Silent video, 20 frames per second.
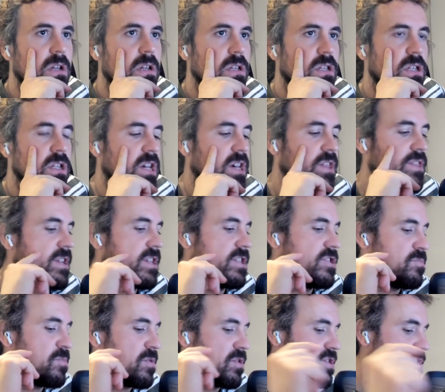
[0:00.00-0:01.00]
Yeah, I think it's
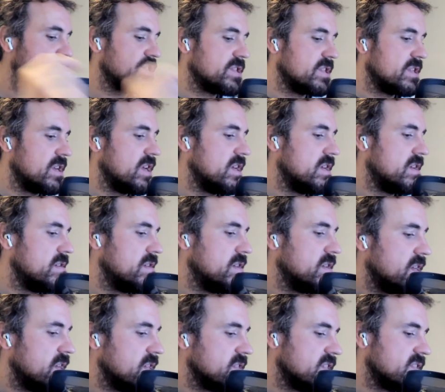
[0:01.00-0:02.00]
super interesting.
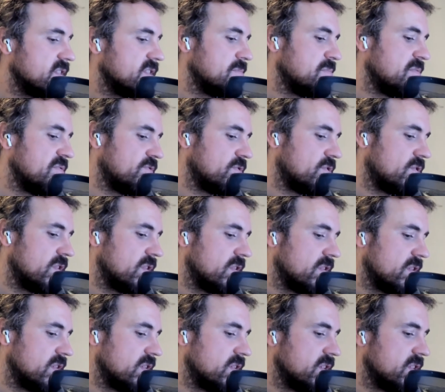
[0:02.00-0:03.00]
As I said before,
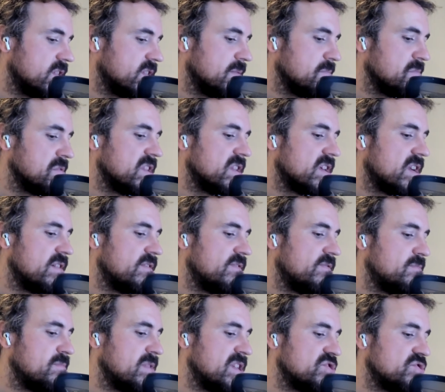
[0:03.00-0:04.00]
it's something that
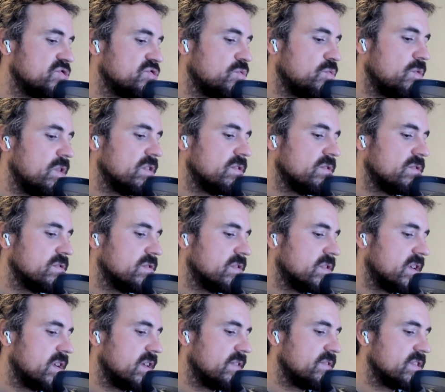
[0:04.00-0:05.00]
I've mentioned to
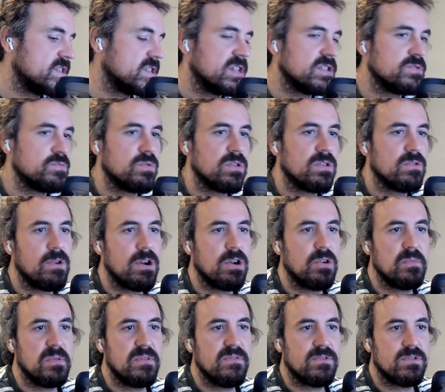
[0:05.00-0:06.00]
Juanjo and I've discussed with
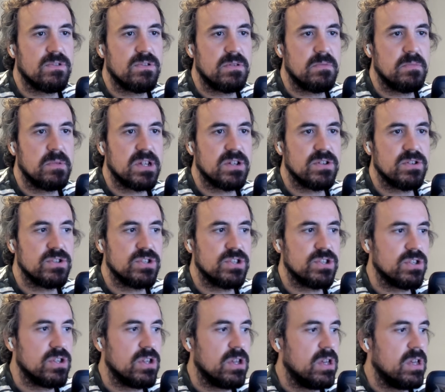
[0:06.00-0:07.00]
Juanjo before
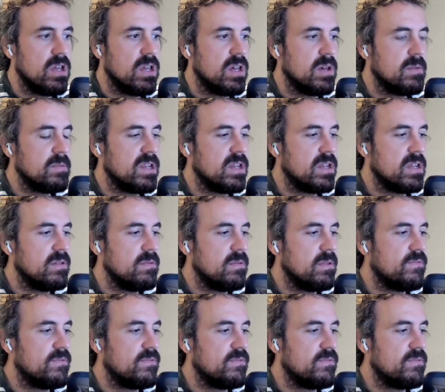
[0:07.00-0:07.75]
because, I mean,